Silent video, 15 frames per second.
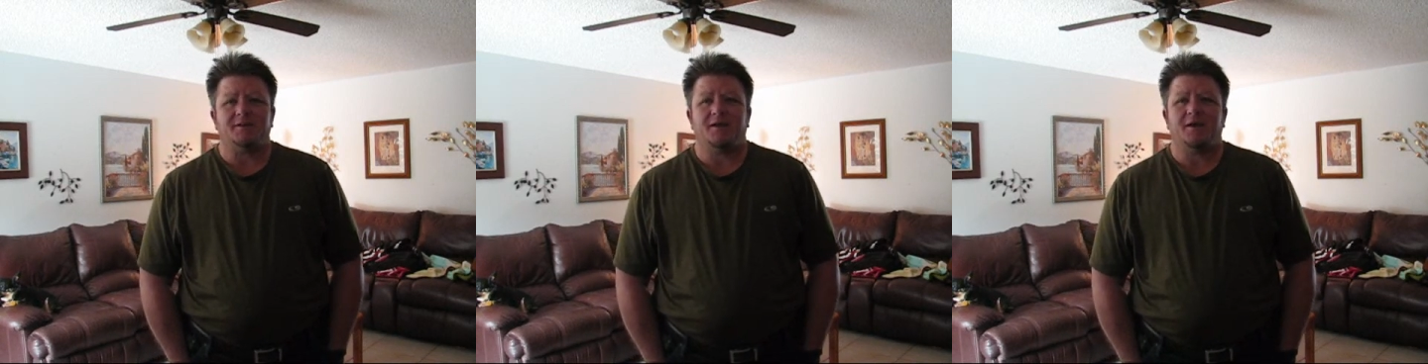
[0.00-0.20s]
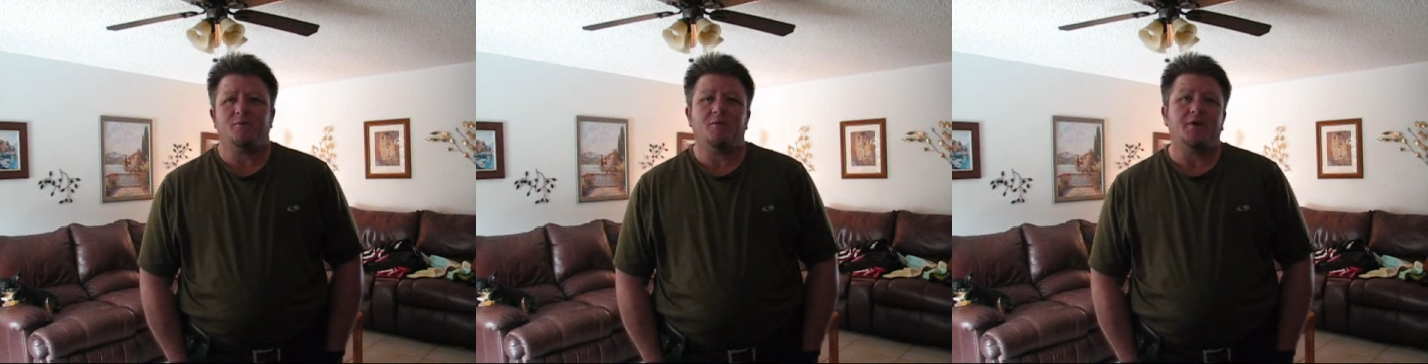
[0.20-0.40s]

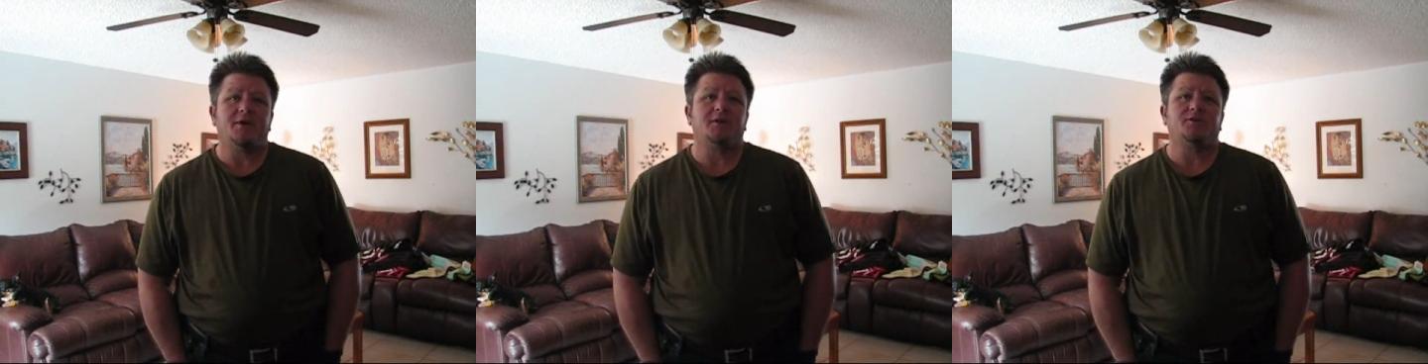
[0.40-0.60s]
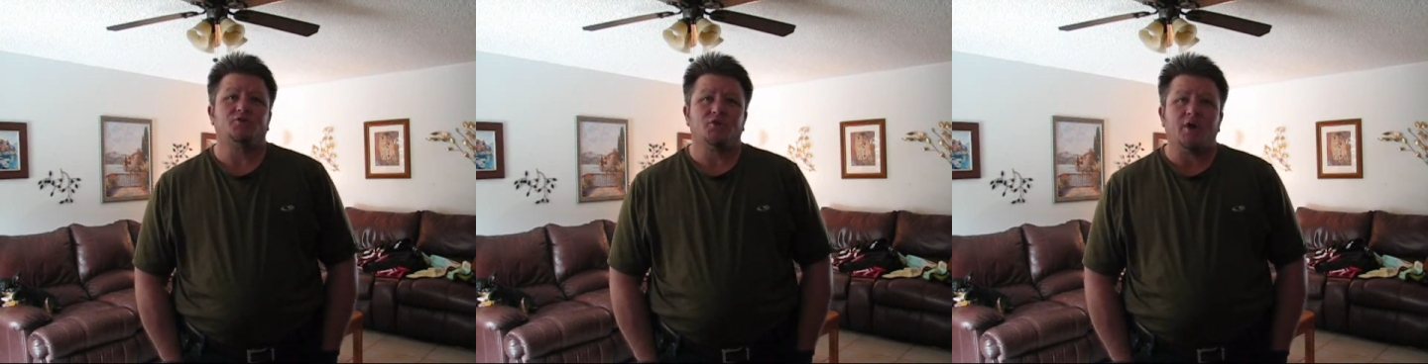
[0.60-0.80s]
and I want
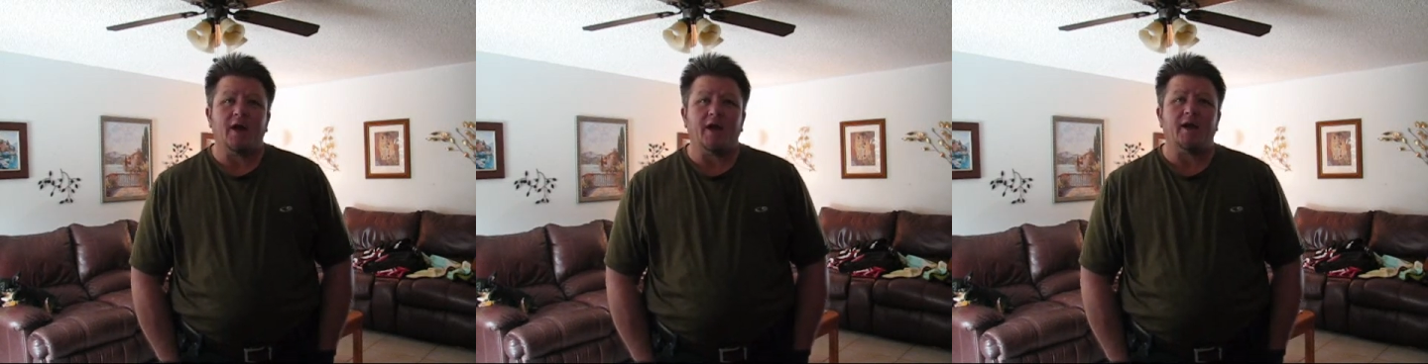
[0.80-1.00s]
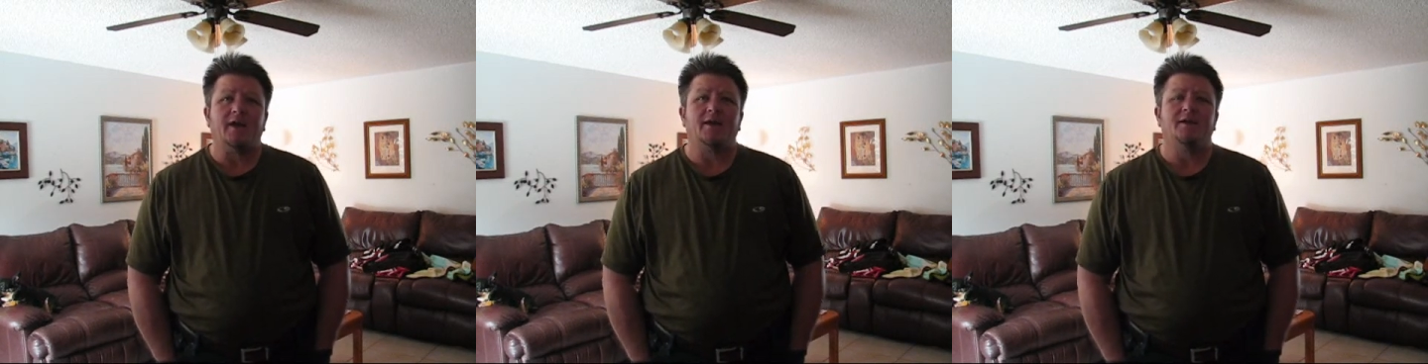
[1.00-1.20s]
to
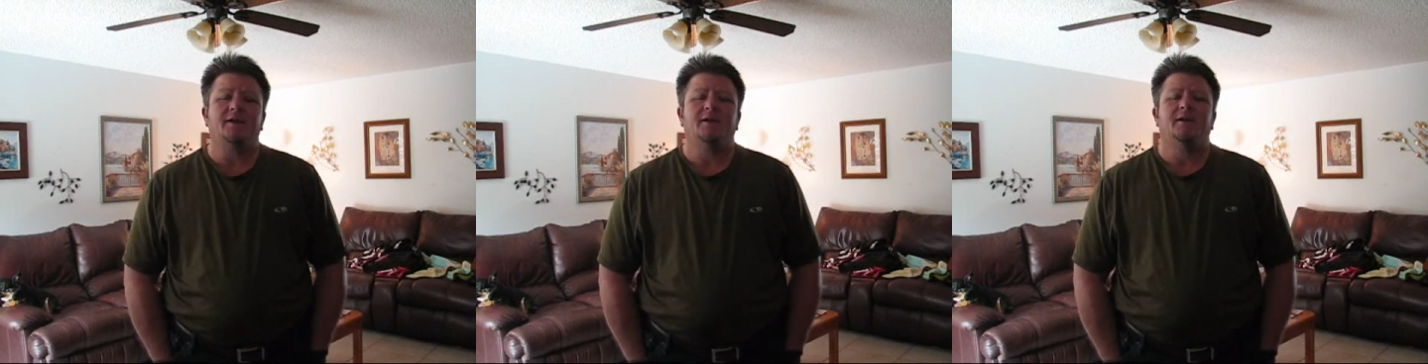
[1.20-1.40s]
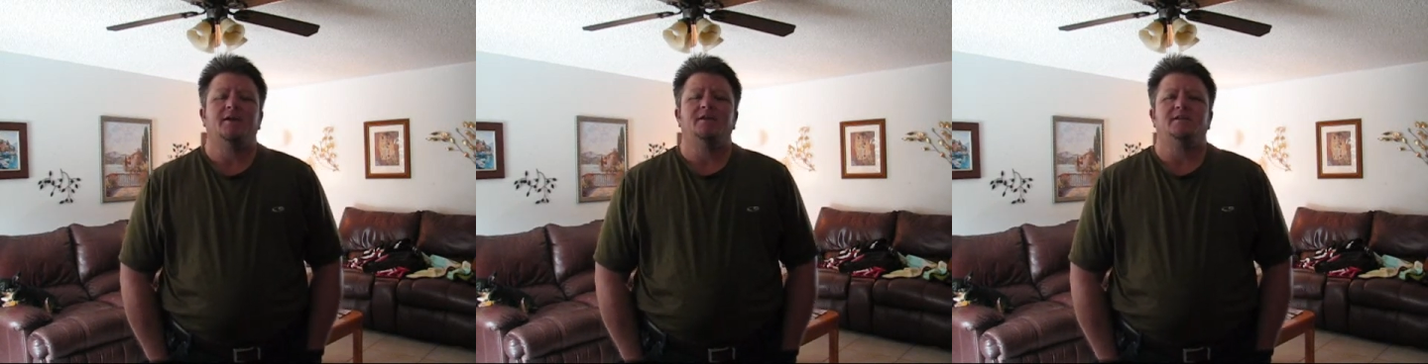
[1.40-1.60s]
try
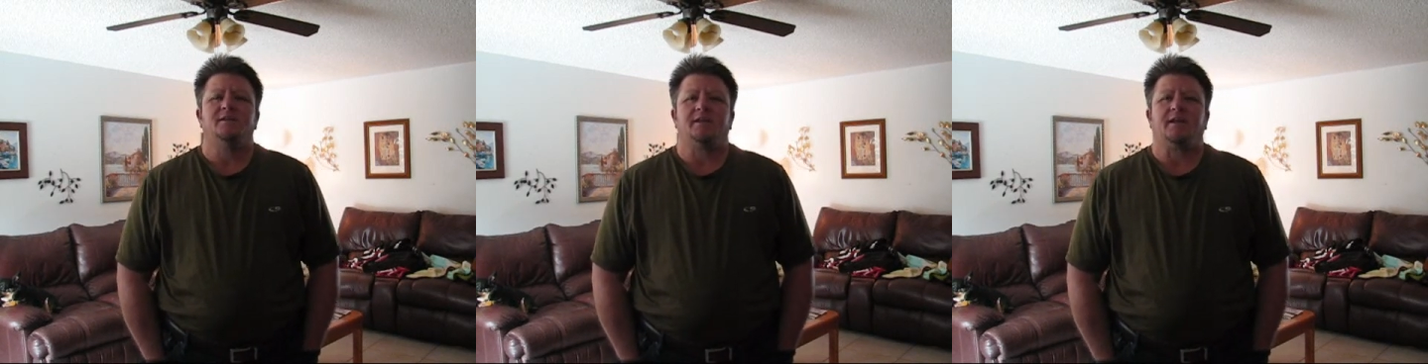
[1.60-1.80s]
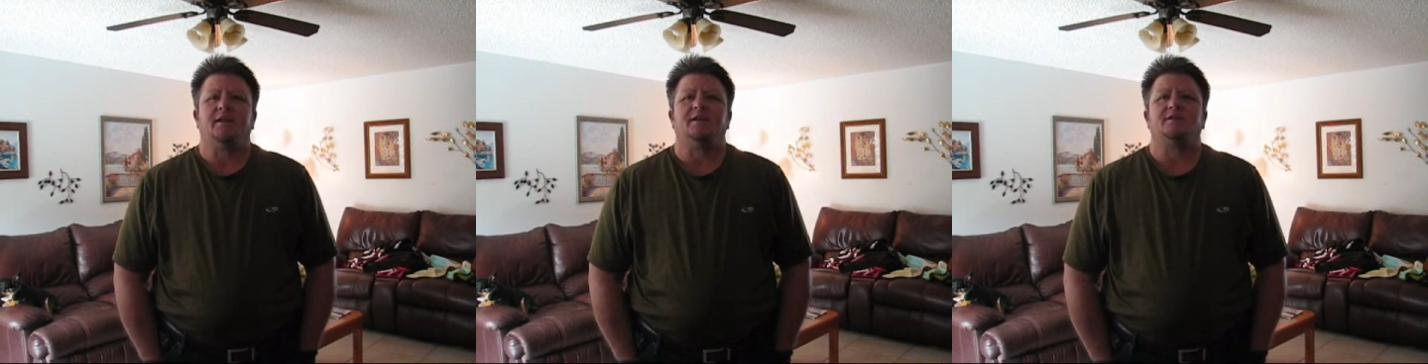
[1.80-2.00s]

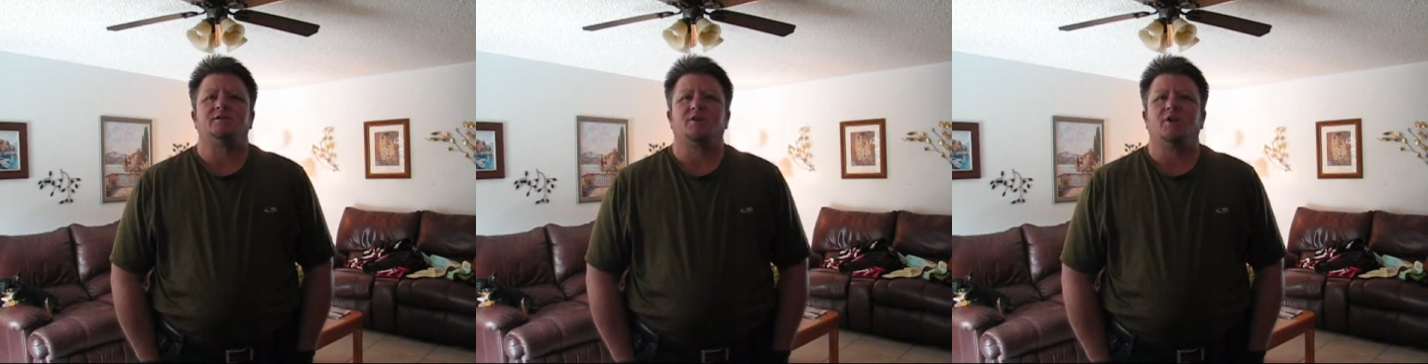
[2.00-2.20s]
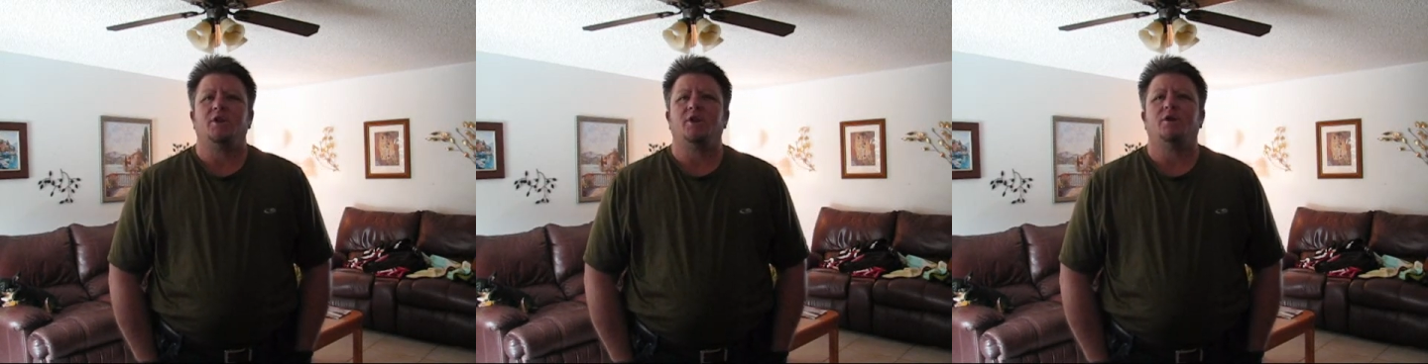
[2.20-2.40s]
to get
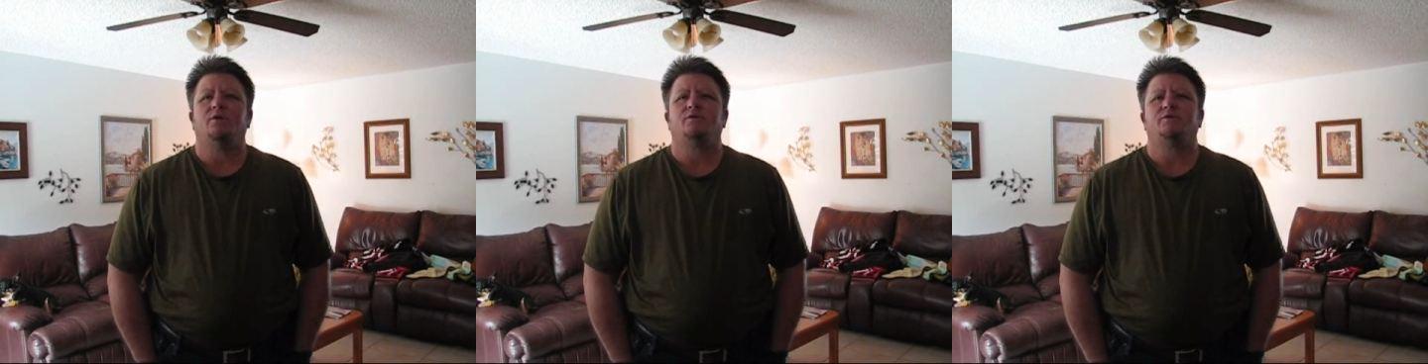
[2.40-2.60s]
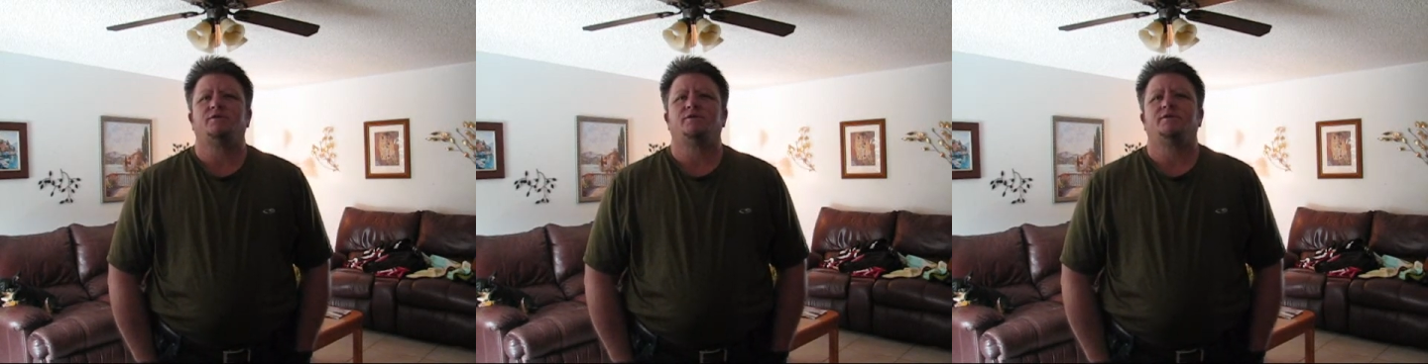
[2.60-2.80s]
as
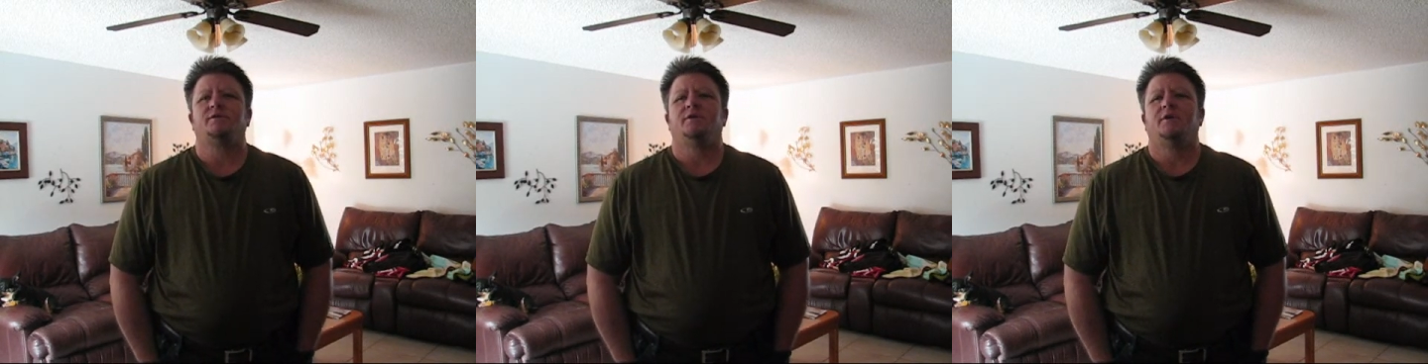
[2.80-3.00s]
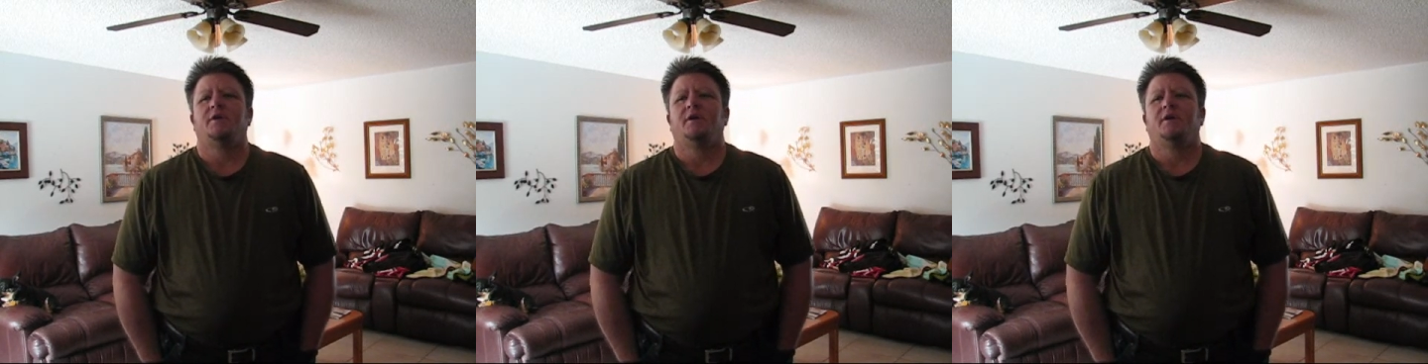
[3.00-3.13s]
close